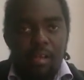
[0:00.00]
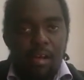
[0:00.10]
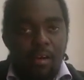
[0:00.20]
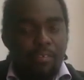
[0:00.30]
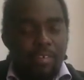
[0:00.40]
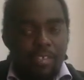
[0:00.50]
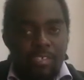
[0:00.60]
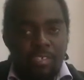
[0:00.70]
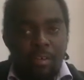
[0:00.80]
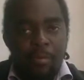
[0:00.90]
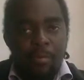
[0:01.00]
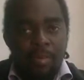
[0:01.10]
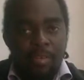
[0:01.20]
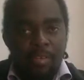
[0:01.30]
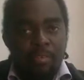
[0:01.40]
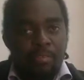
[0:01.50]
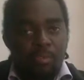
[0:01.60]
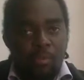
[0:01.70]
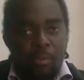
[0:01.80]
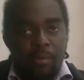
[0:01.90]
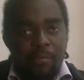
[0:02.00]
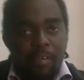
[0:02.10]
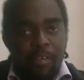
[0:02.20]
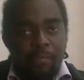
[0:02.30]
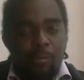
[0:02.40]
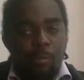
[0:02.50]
Half integer meaning 0.5,